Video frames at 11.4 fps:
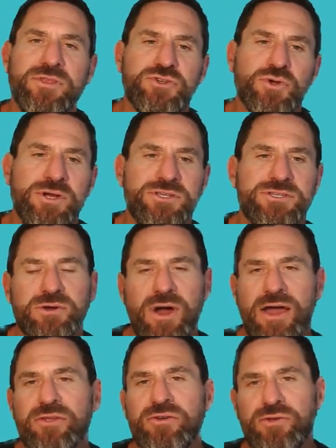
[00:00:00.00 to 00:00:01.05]
me the choice to
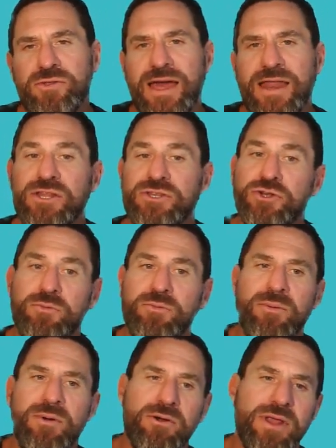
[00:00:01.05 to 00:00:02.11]
either do that in
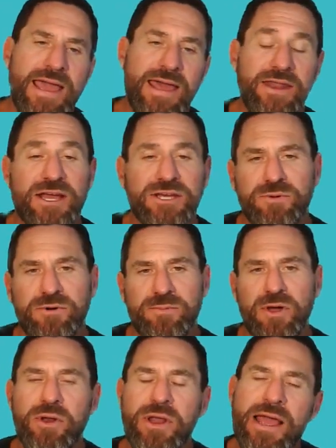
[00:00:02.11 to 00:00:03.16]
turbo mode and expert
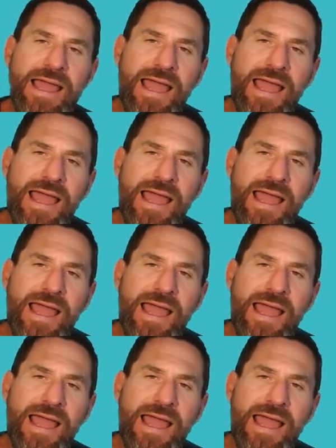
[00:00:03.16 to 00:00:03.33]
mode.